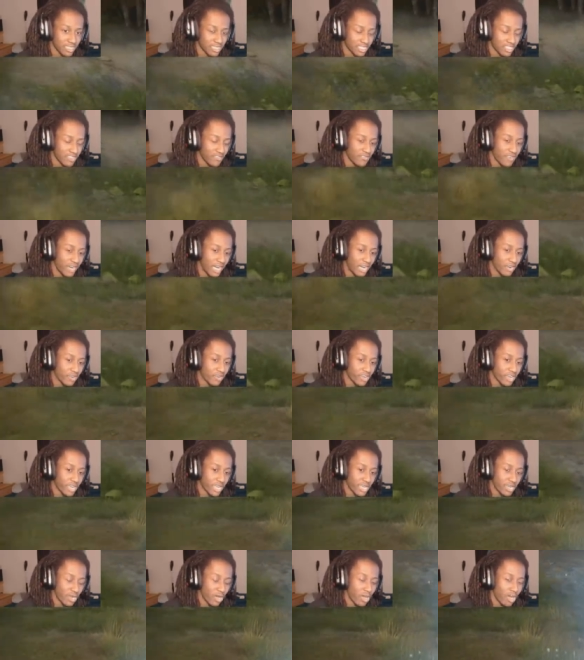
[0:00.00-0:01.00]
Devour
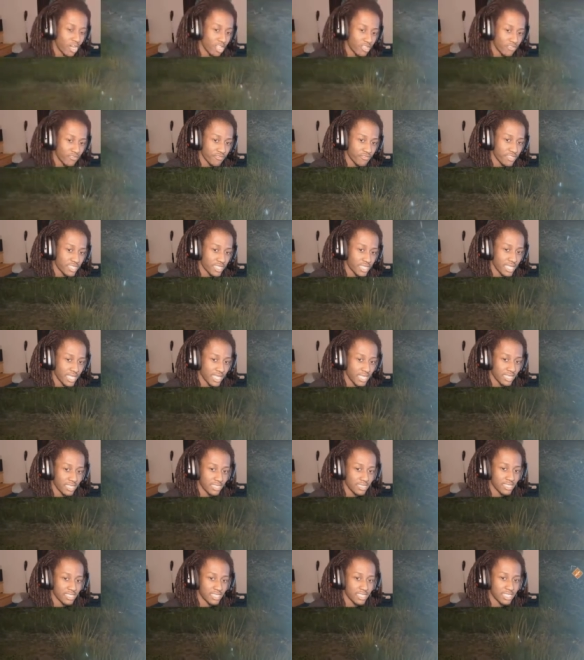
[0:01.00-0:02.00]
and all of the,
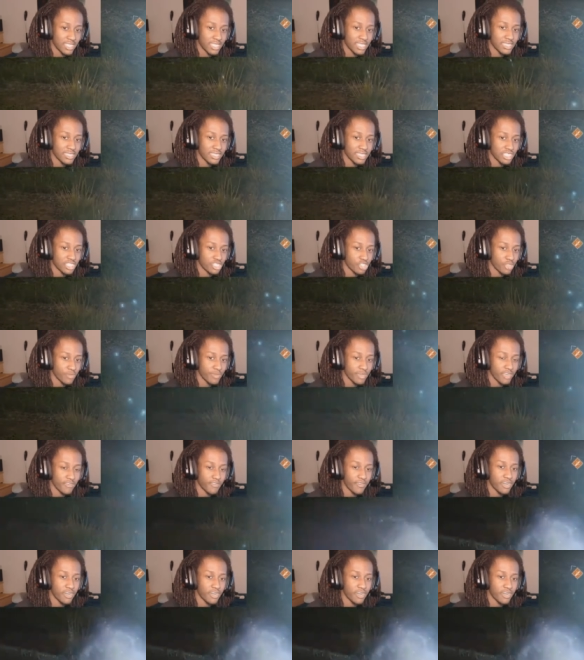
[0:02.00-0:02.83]
the things in the Attunement of